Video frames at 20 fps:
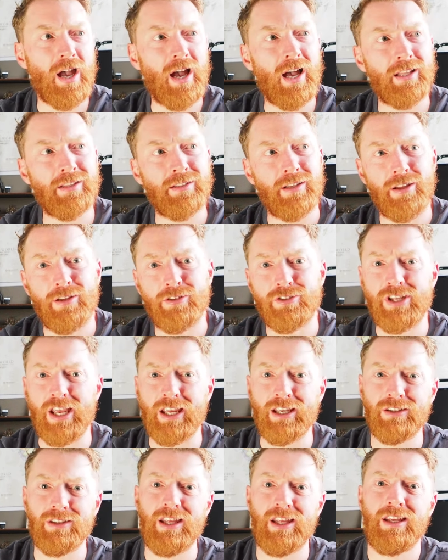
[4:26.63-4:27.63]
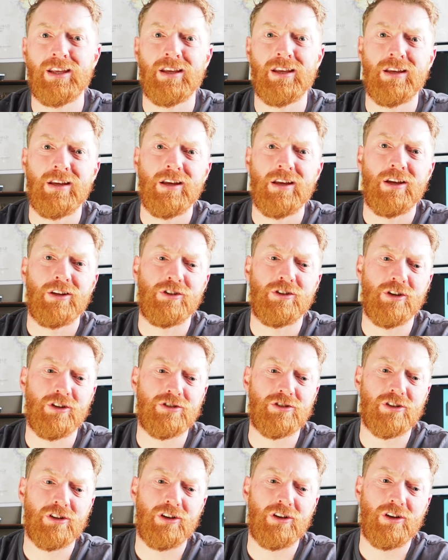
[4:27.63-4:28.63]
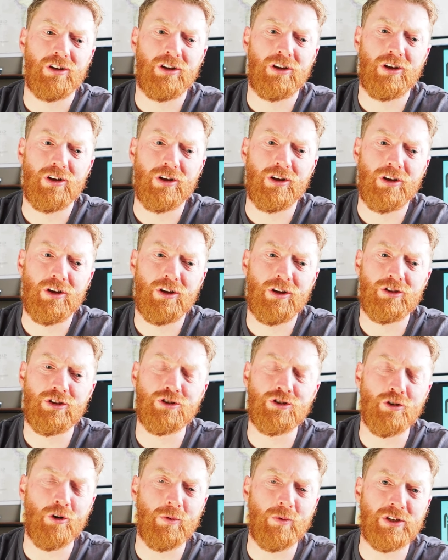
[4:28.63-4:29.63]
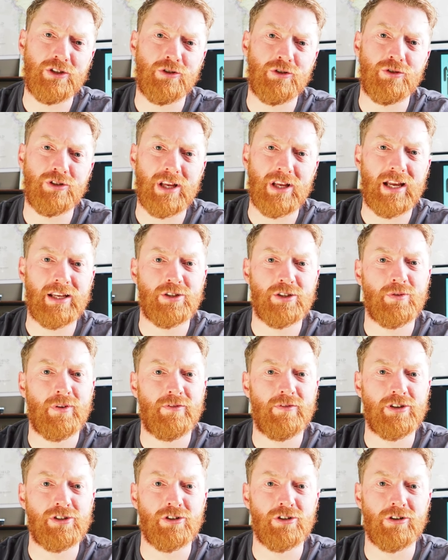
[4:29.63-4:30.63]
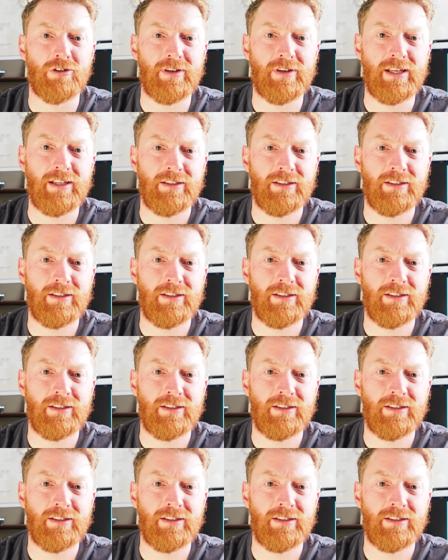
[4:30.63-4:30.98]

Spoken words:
And secondly, that there's always two sides to every story.